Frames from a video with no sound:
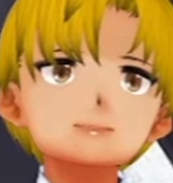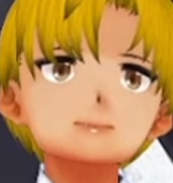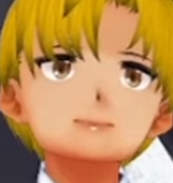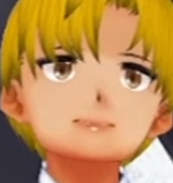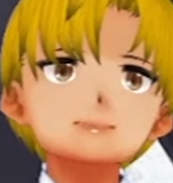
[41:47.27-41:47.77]

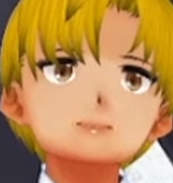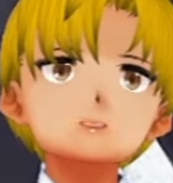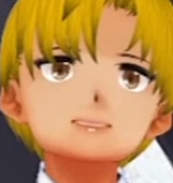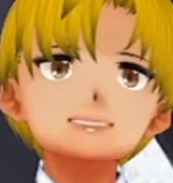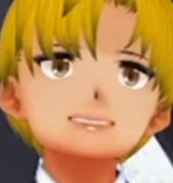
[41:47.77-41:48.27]
The school
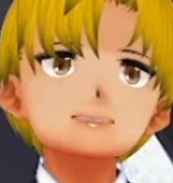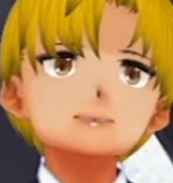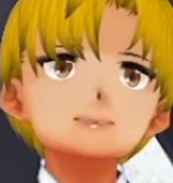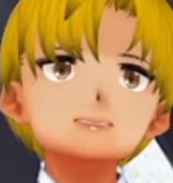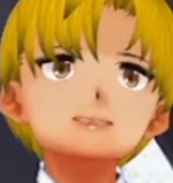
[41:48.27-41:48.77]
day
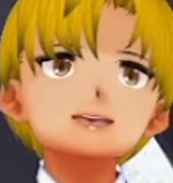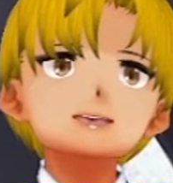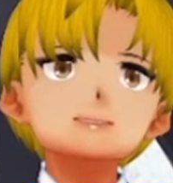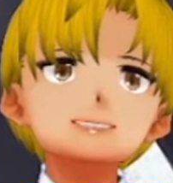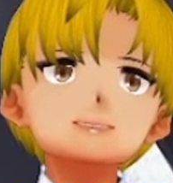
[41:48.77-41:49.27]
is
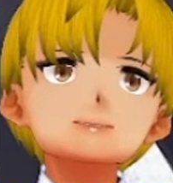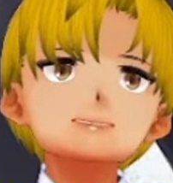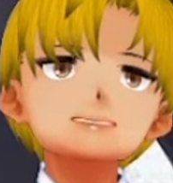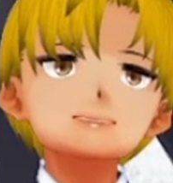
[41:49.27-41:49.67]
let's see.